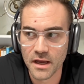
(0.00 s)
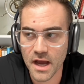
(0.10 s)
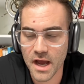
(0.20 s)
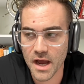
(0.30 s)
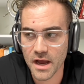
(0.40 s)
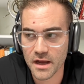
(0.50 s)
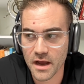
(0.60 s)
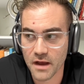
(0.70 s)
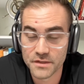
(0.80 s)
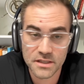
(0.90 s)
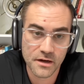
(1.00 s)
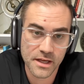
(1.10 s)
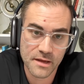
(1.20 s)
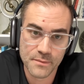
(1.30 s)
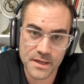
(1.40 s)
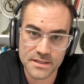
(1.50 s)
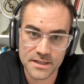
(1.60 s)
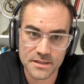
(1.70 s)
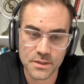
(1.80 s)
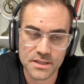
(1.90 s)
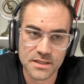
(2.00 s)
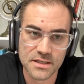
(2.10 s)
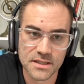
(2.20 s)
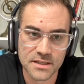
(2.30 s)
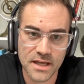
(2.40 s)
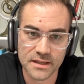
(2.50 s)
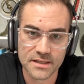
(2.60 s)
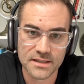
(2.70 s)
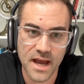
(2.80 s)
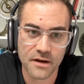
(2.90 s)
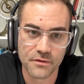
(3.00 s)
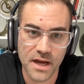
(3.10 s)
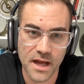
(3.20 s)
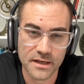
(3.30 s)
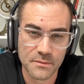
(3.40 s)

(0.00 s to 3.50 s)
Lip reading: of starting a business, which is just like the sad reality.